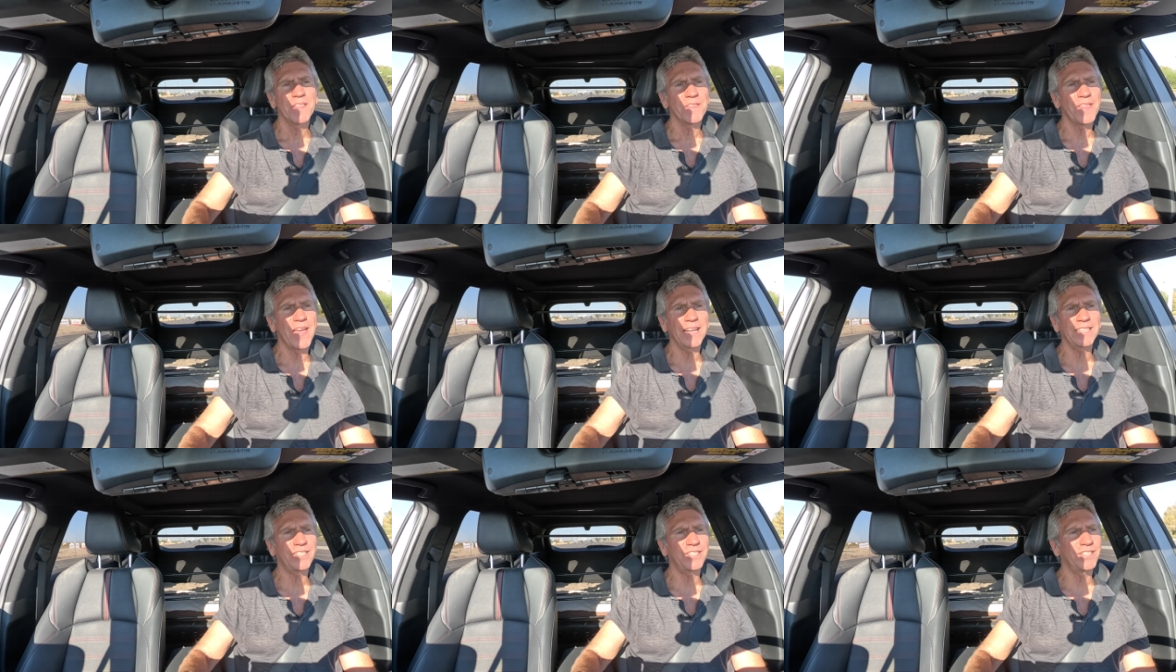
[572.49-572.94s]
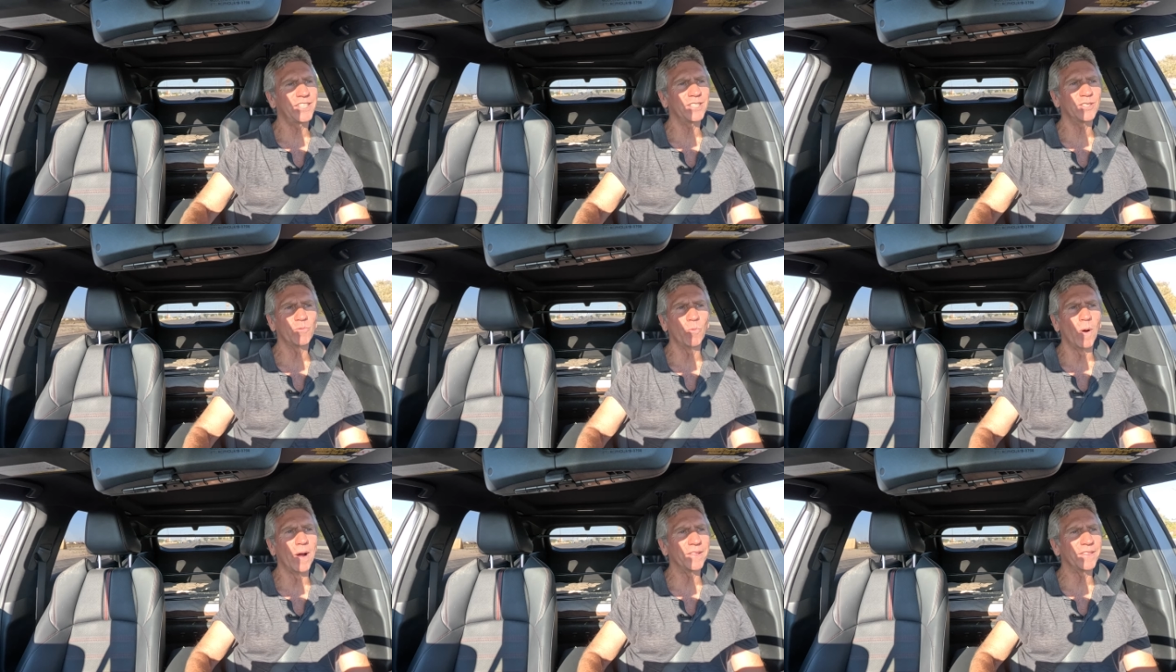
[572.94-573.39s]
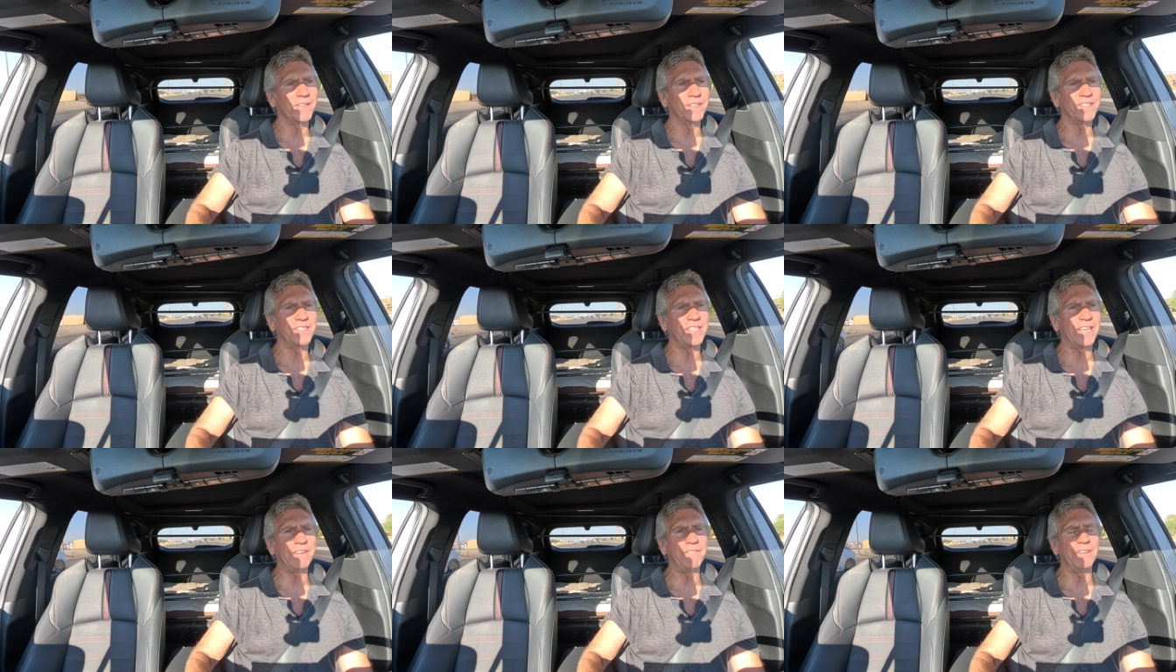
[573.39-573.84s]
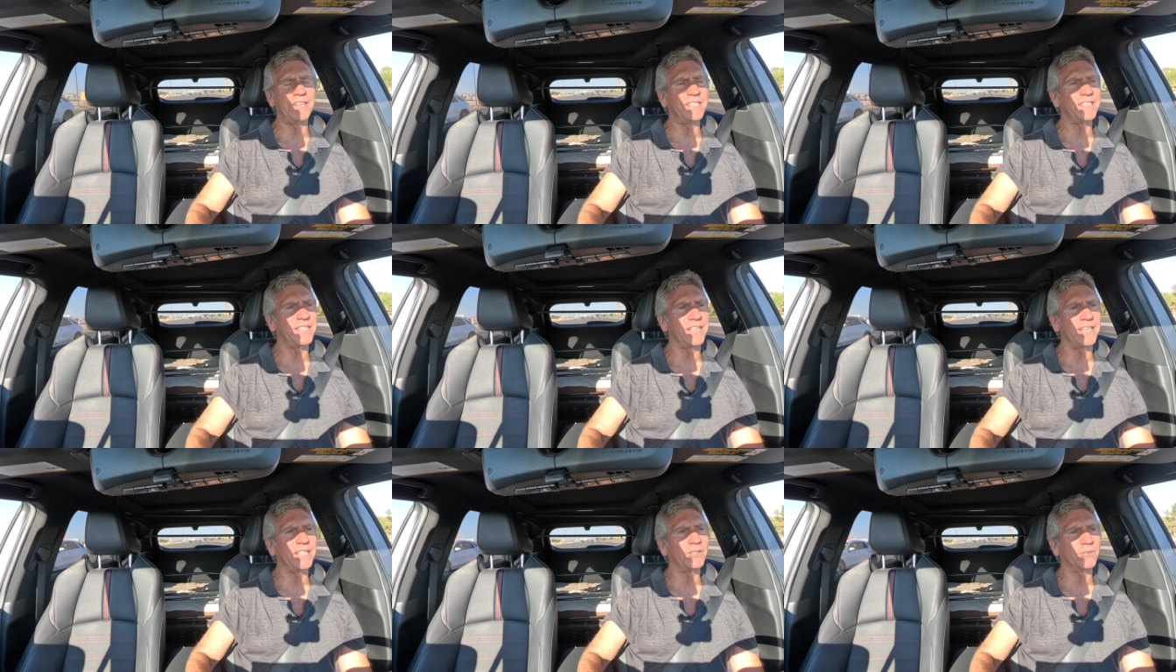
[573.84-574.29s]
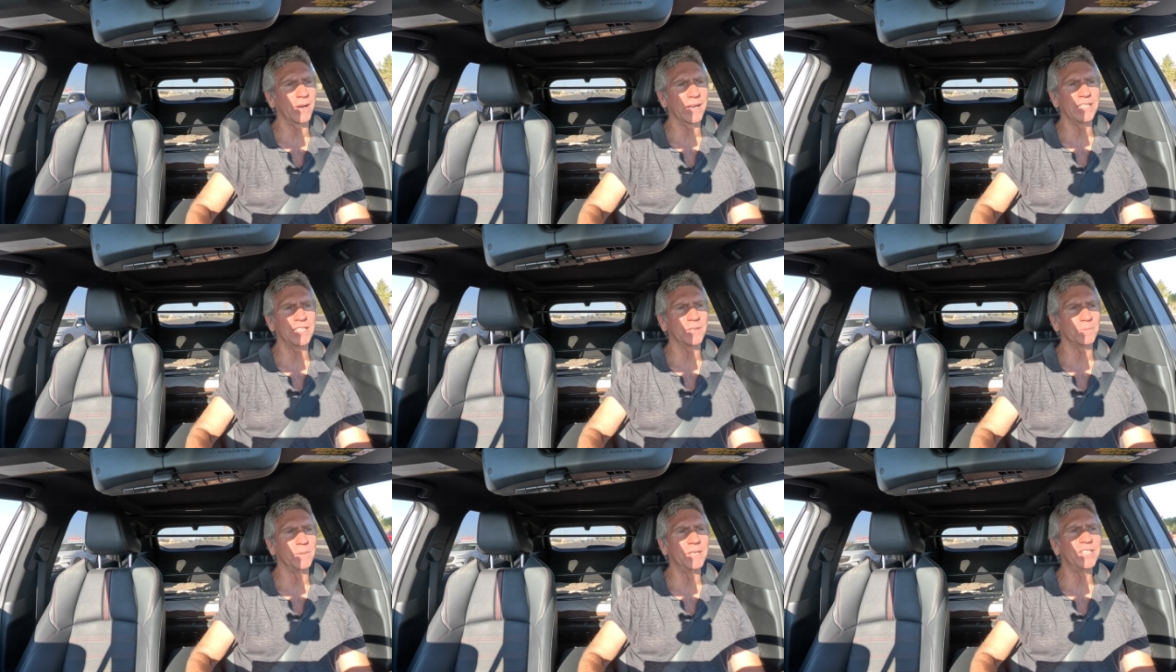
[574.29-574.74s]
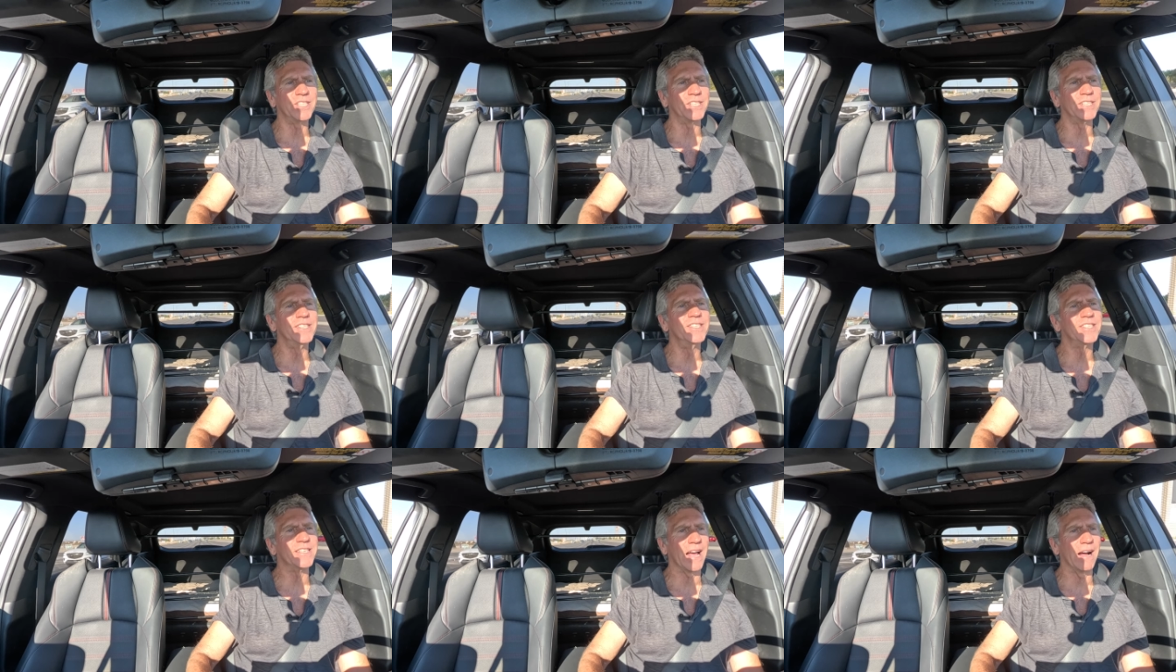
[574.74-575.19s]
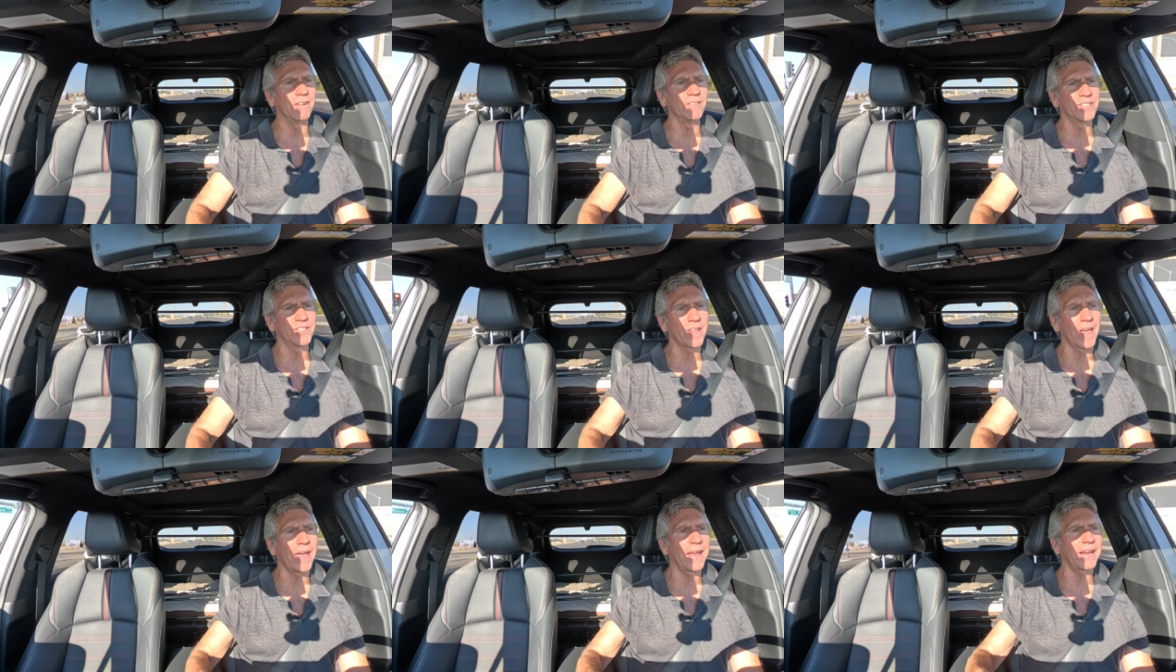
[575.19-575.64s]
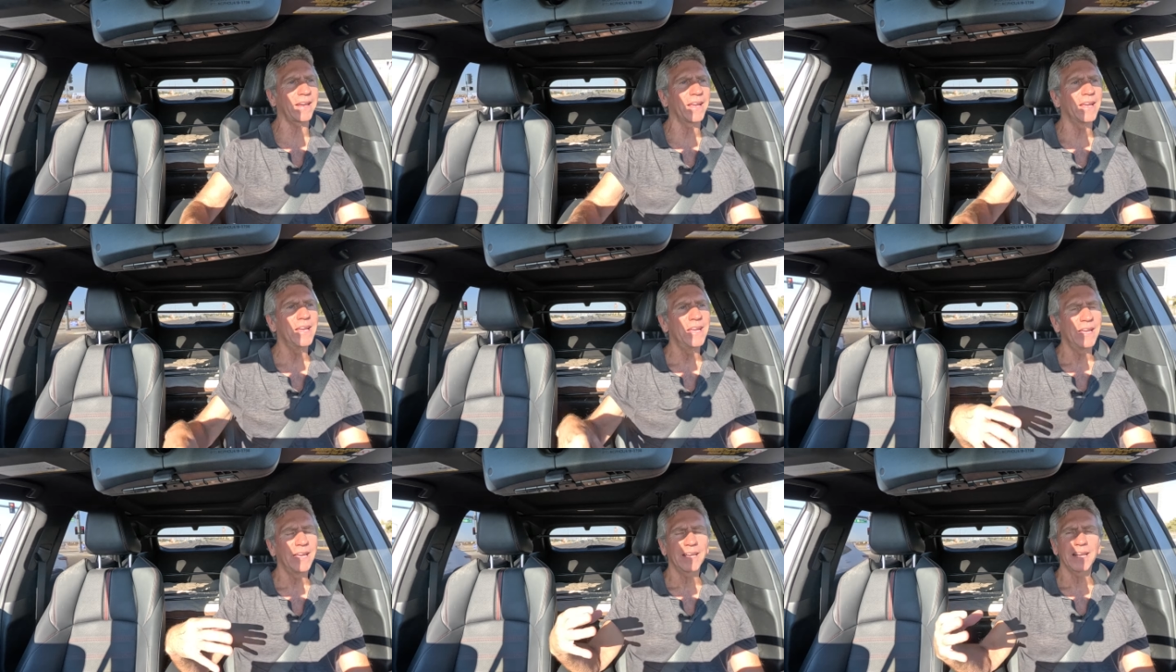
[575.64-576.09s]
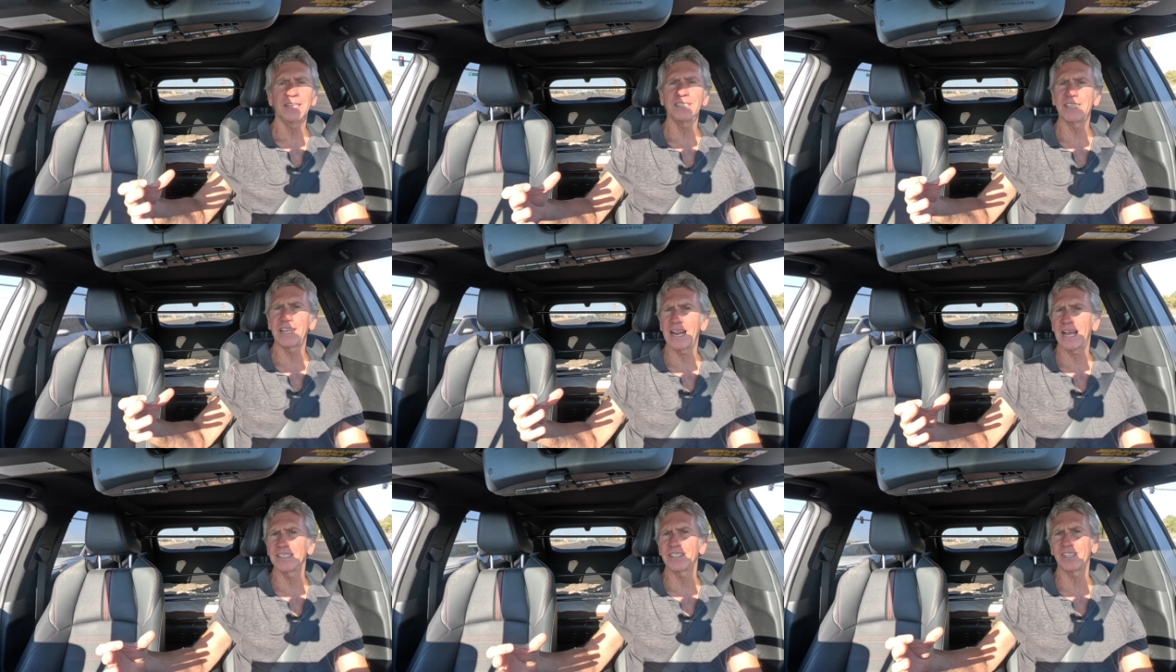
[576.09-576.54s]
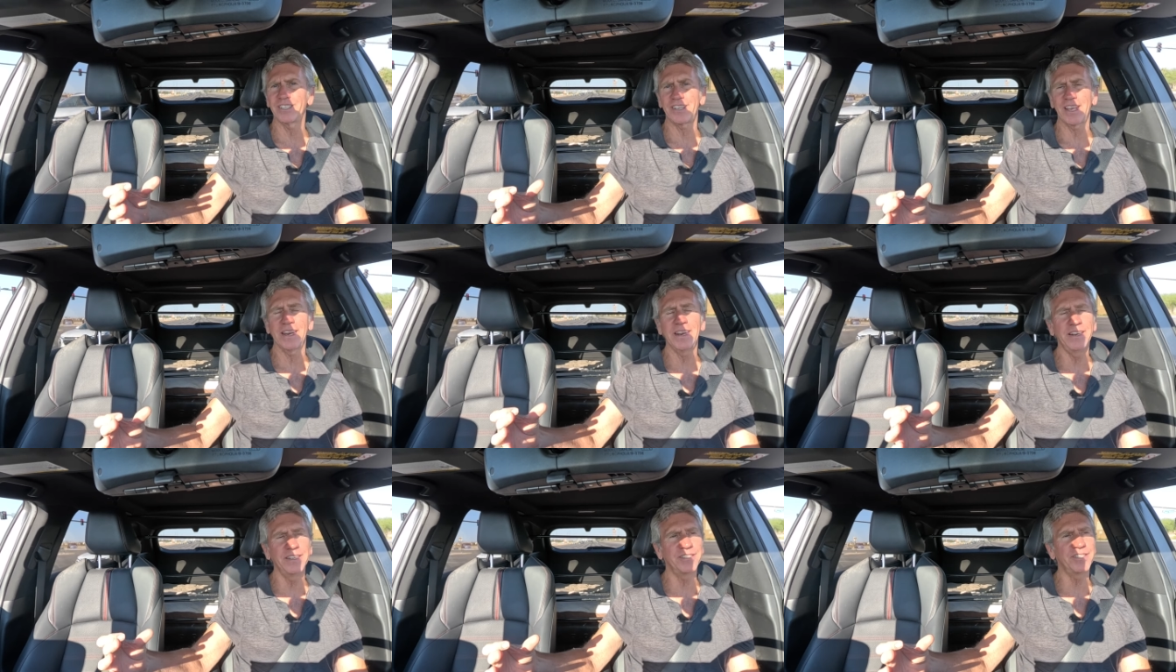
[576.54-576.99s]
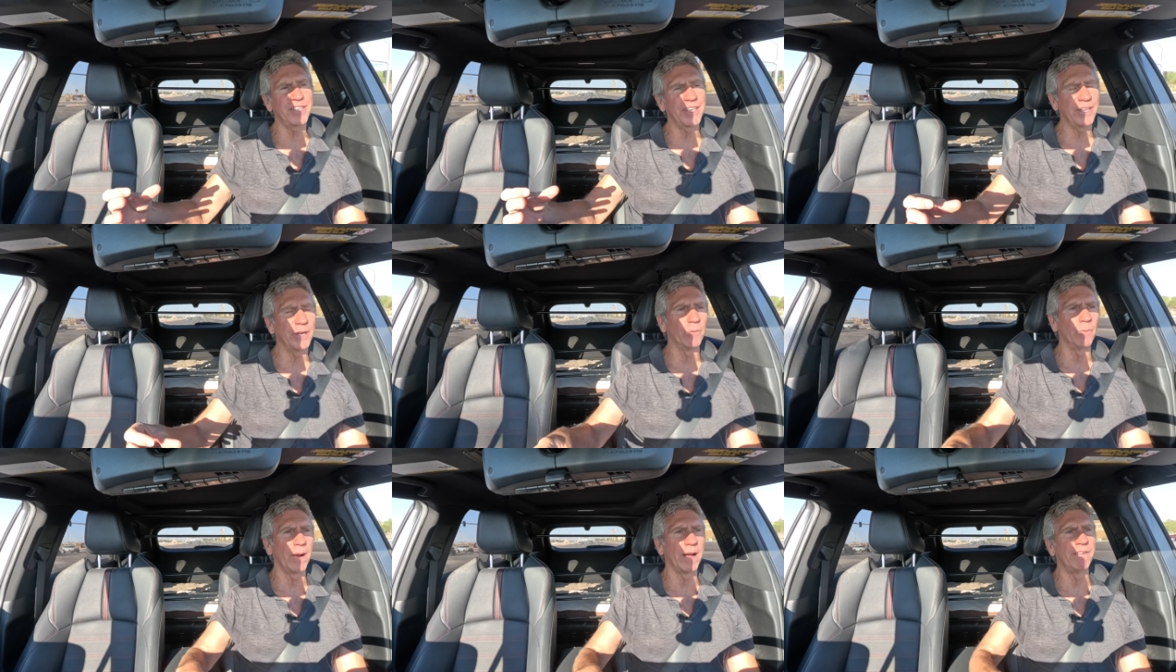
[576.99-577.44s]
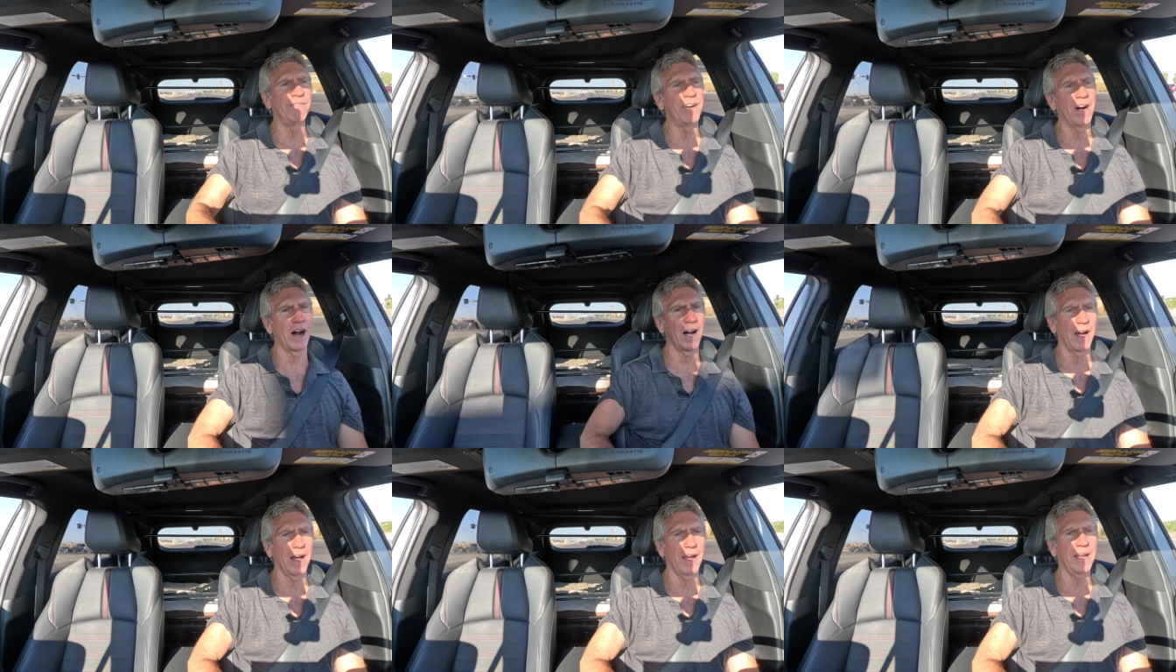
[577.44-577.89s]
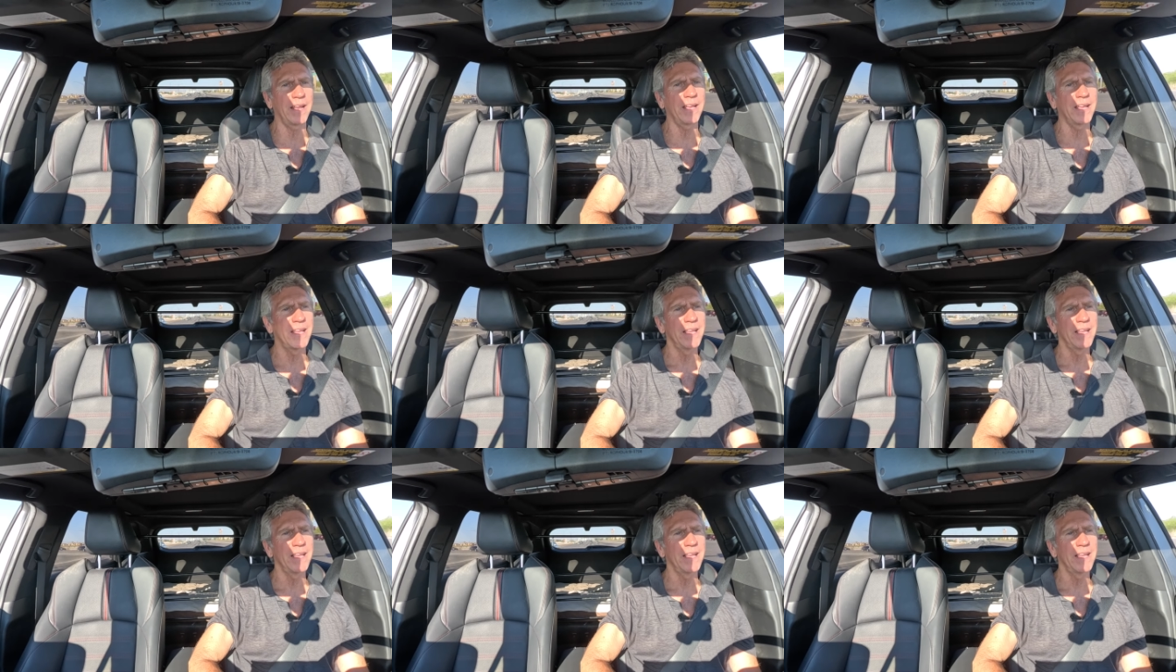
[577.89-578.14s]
That's just what the CVT transmission sounds like, because it has a tendency to rev high,